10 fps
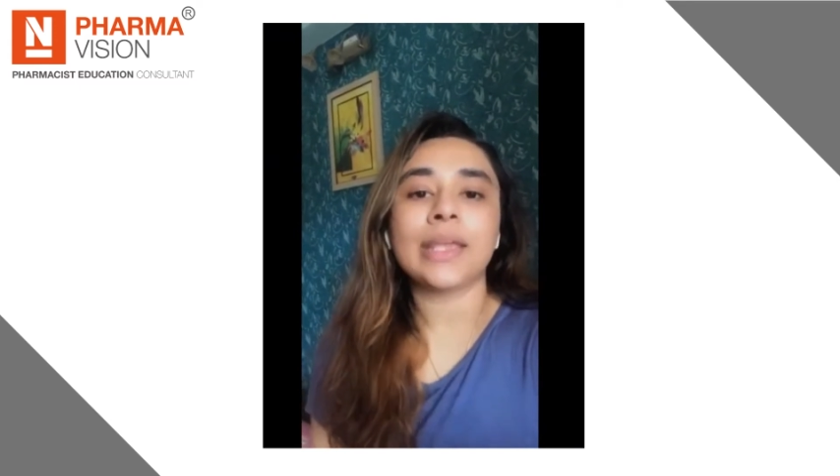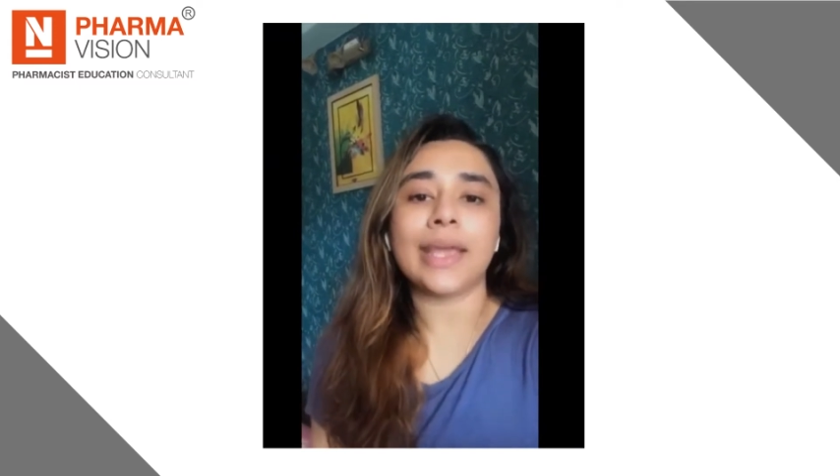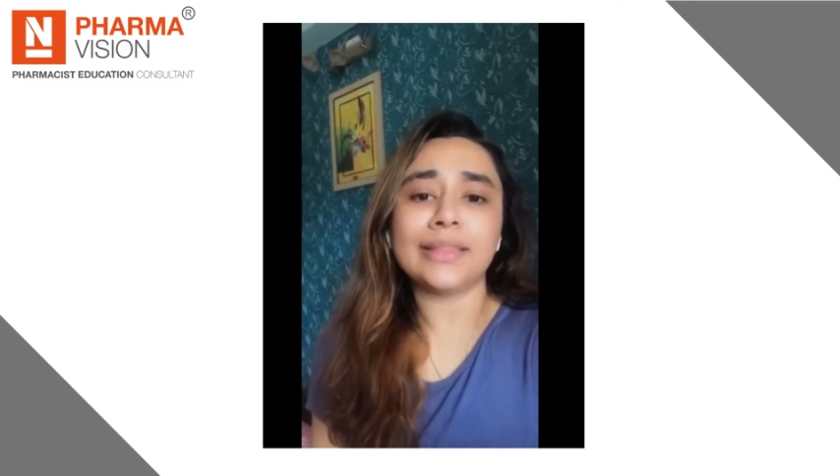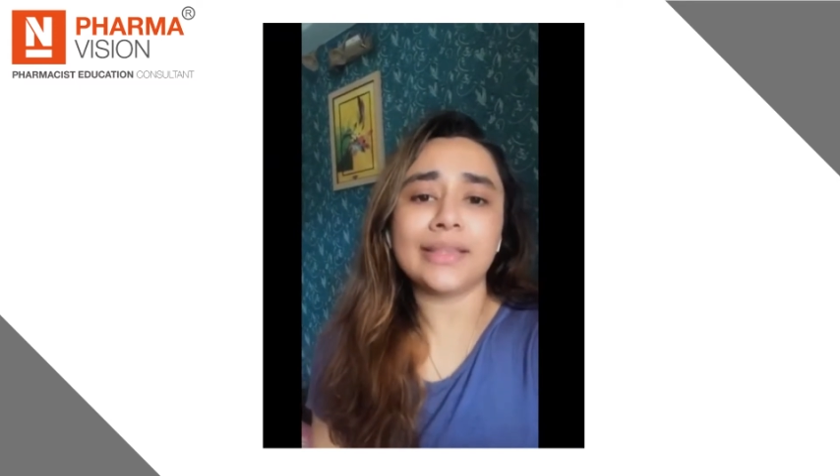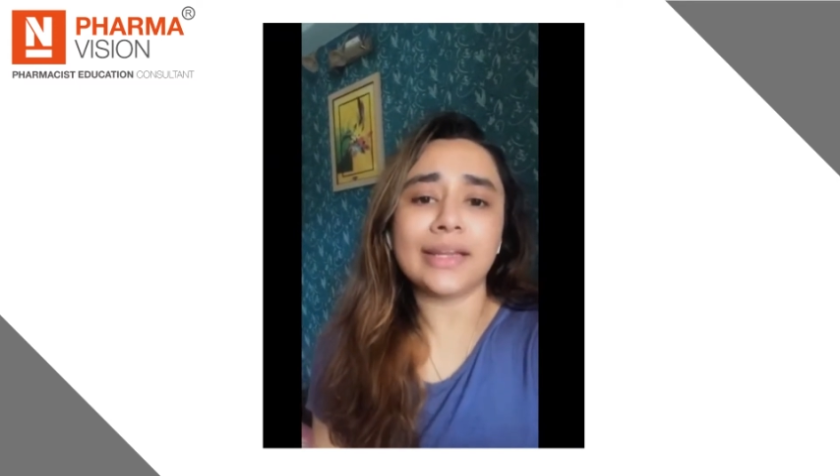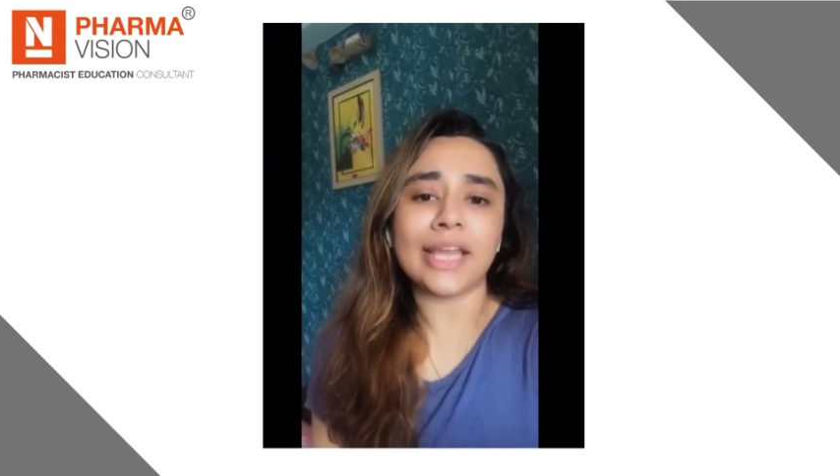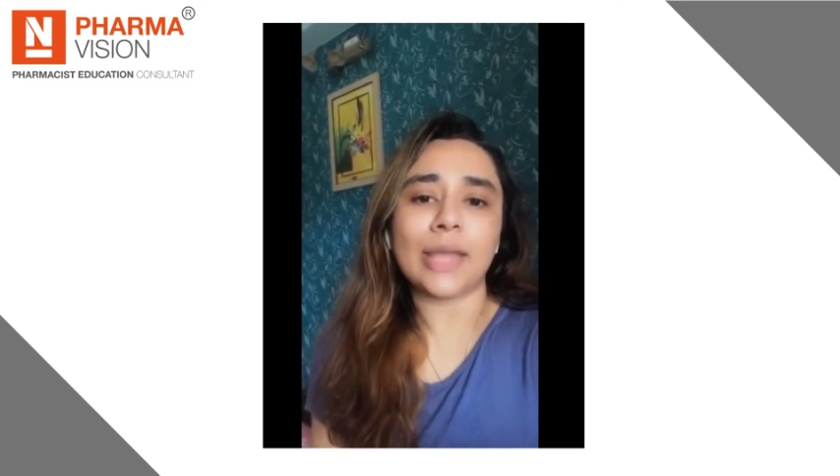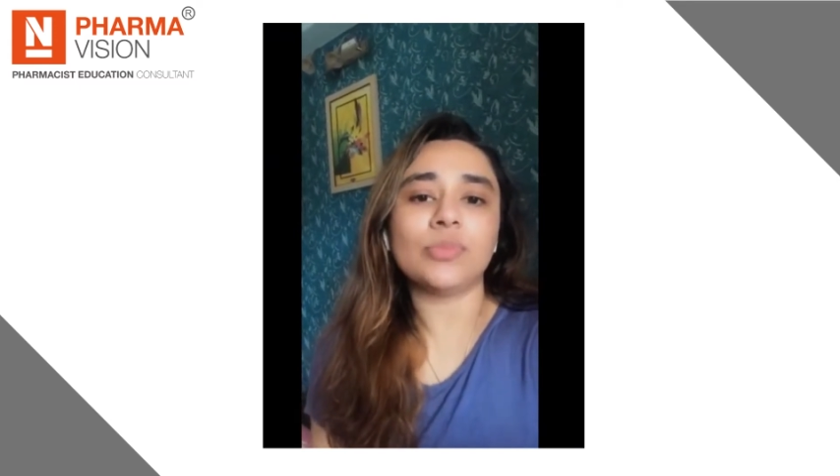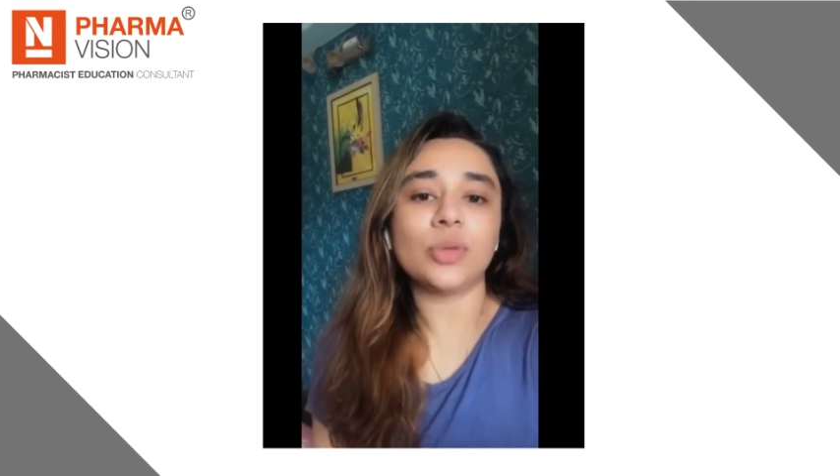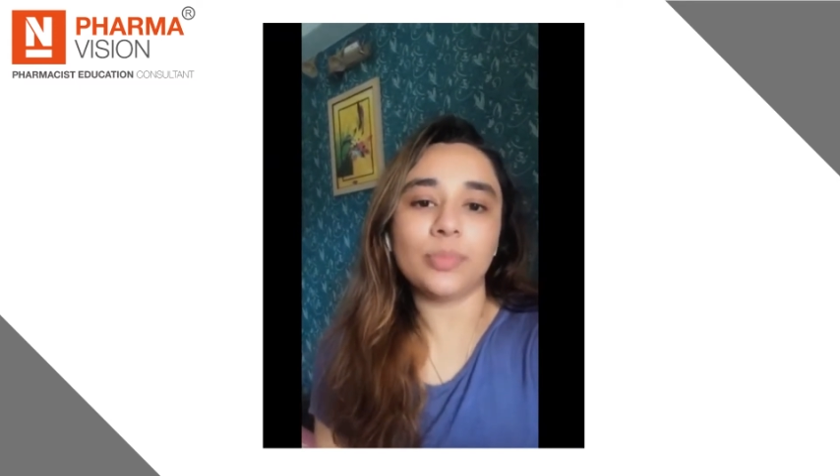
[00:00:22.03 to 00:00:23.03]
At that
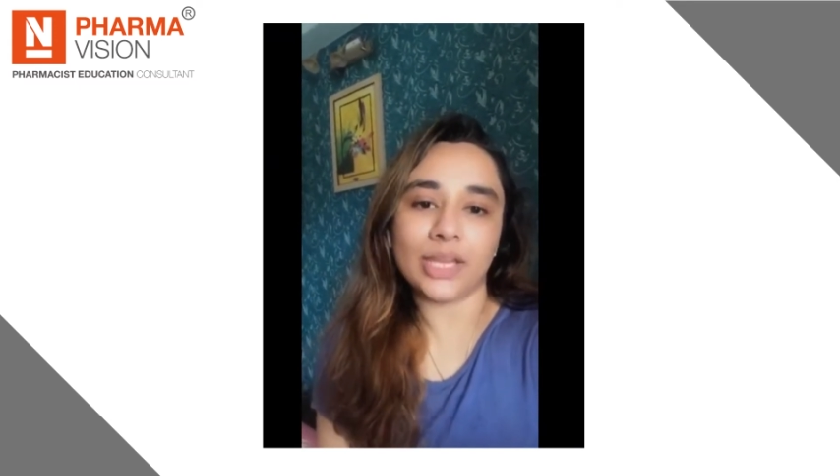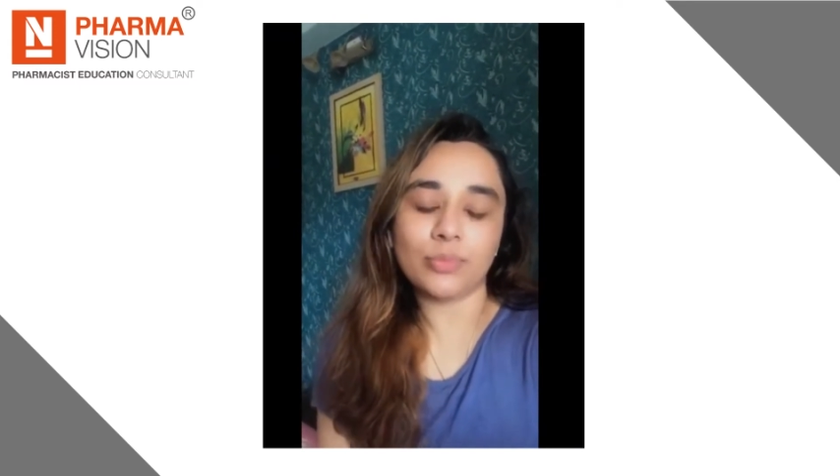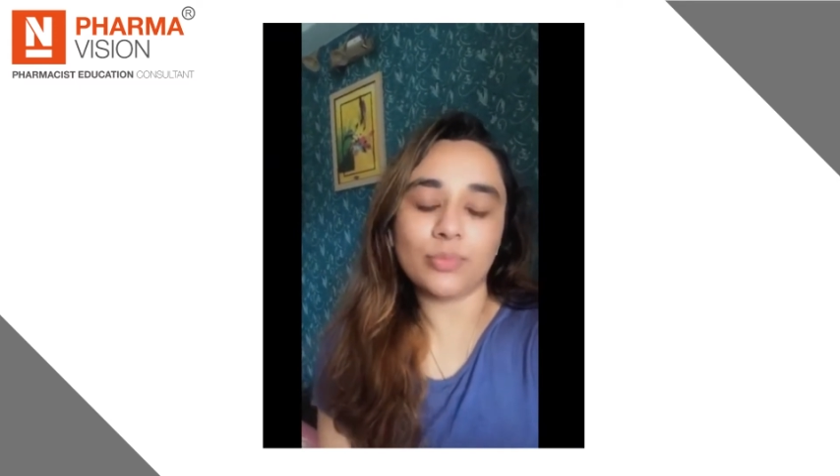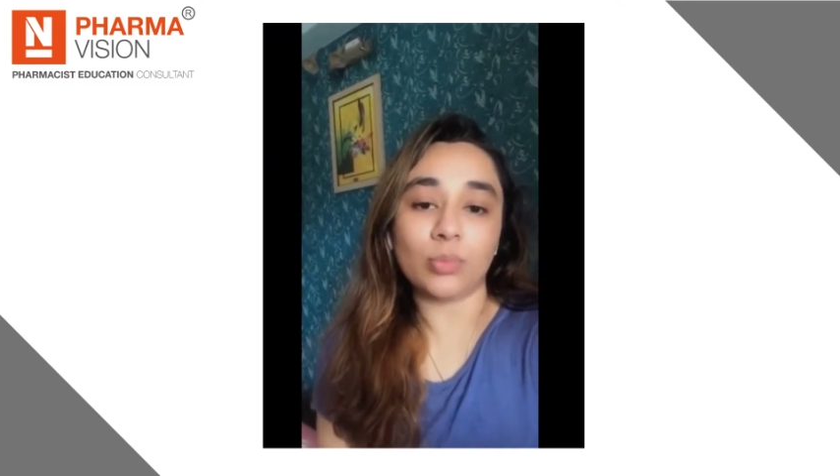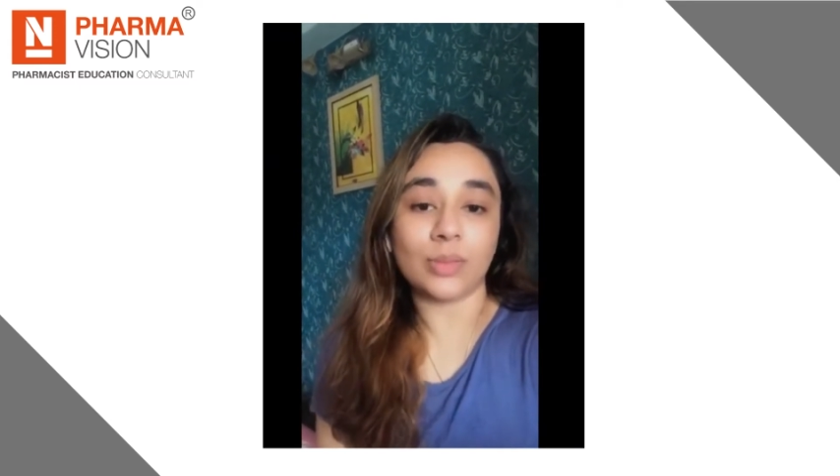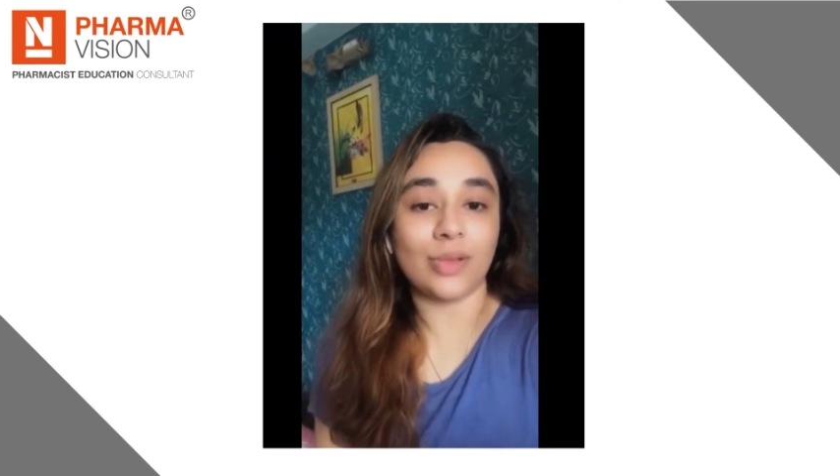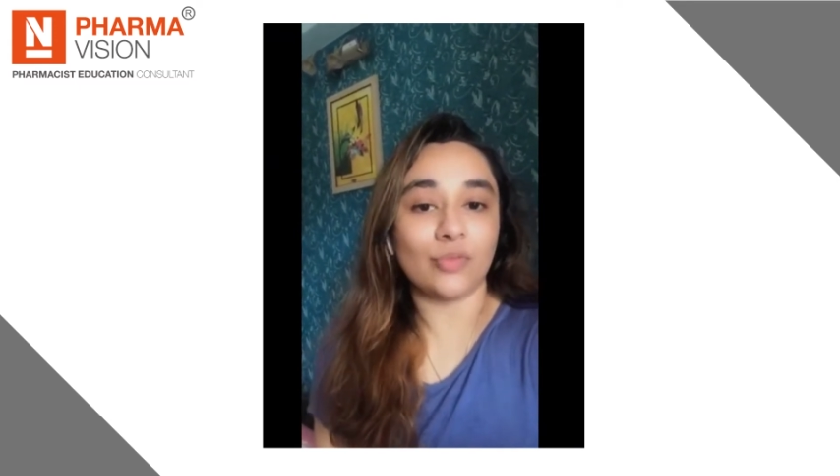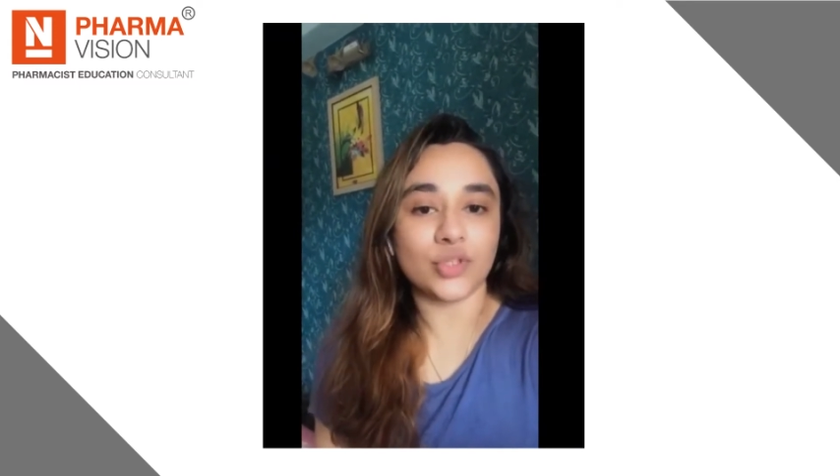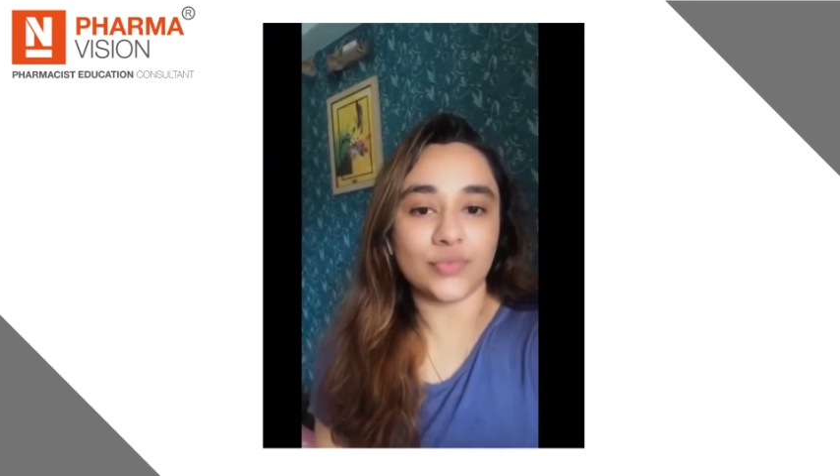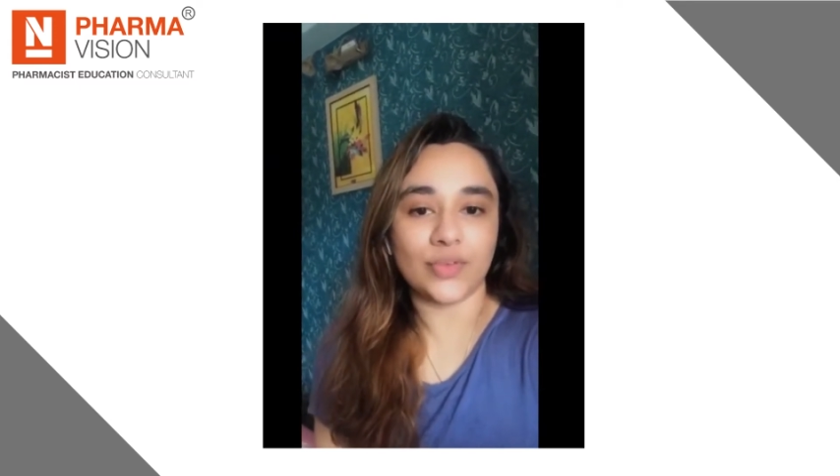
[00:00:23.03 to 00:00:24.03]
time, the main problem I was